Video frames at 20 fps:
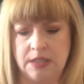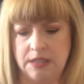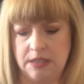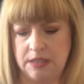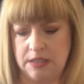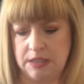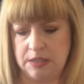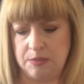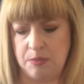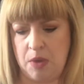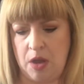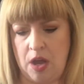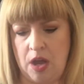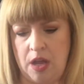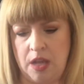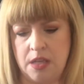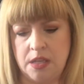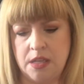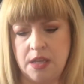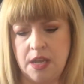is the
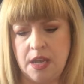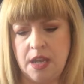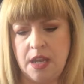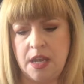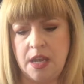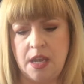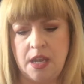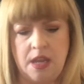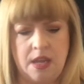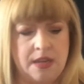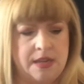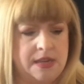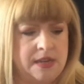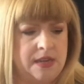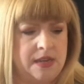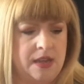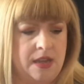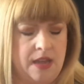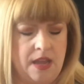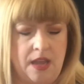small
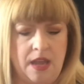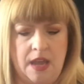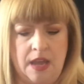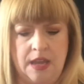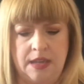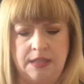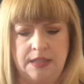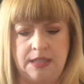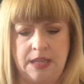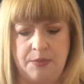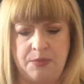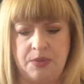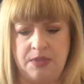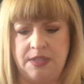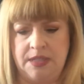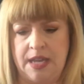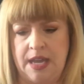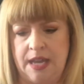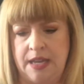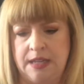sample
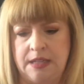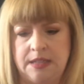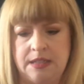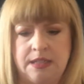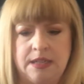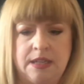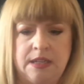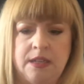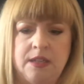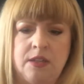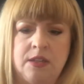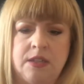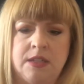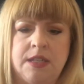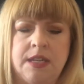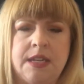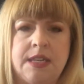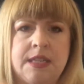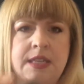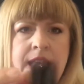size, and it looks
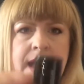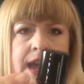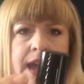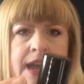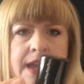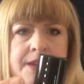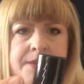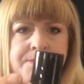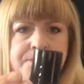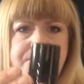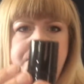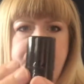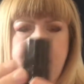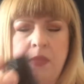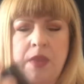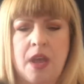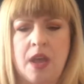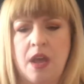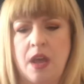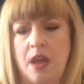like that.
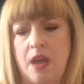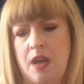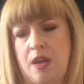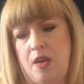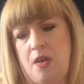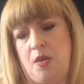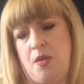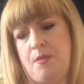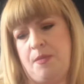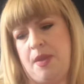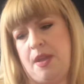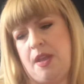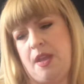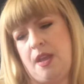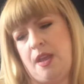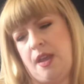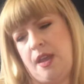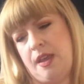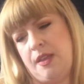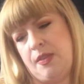
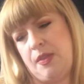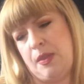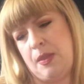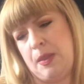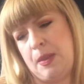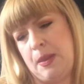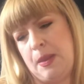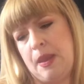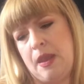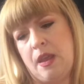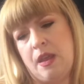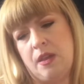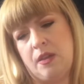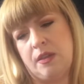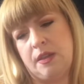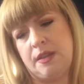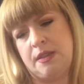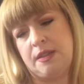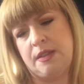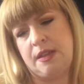And
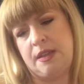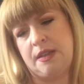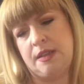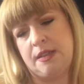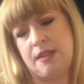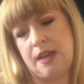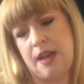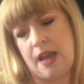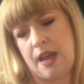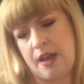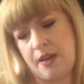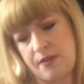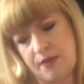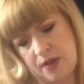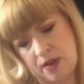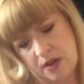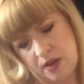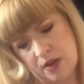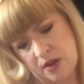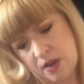let's see, does it have
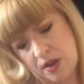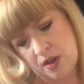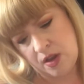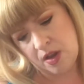a